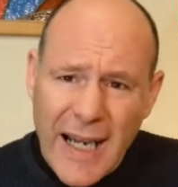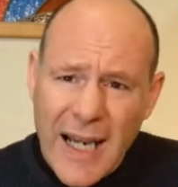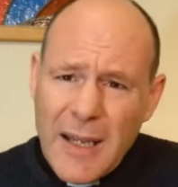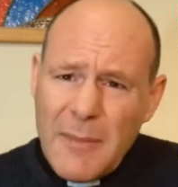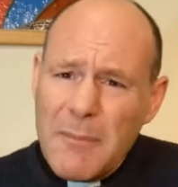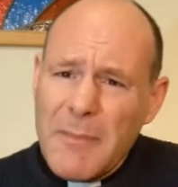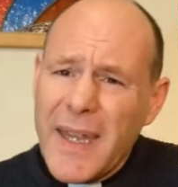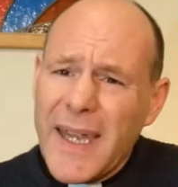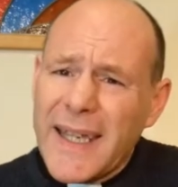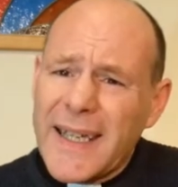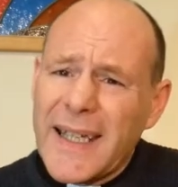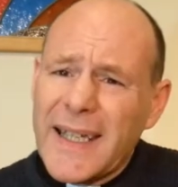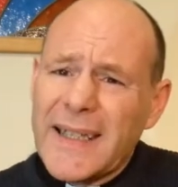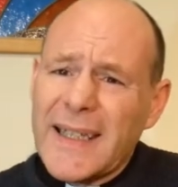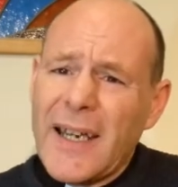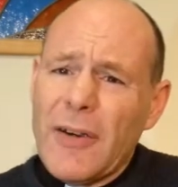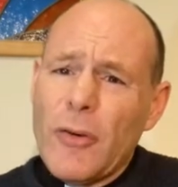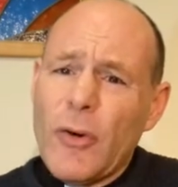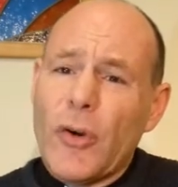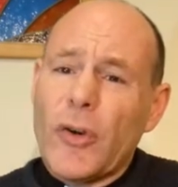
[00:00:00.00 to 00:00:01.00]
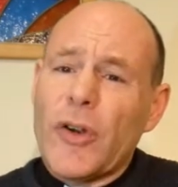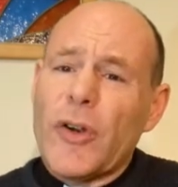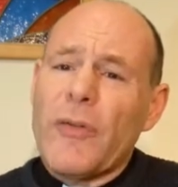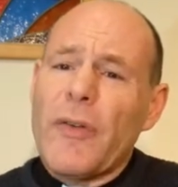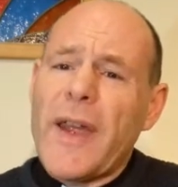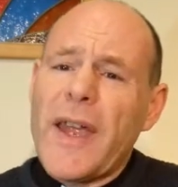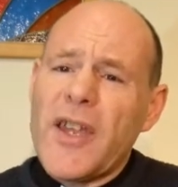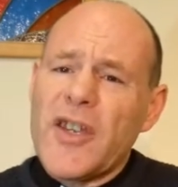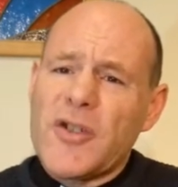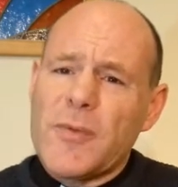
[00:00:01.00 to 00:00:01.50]
and making their own
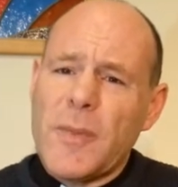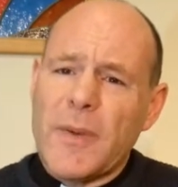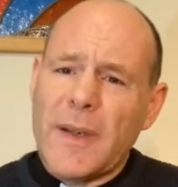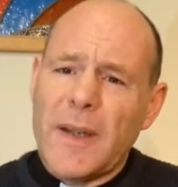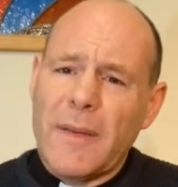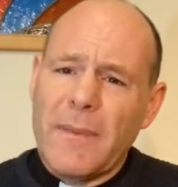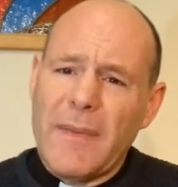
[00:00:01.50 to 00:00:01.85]
arrangement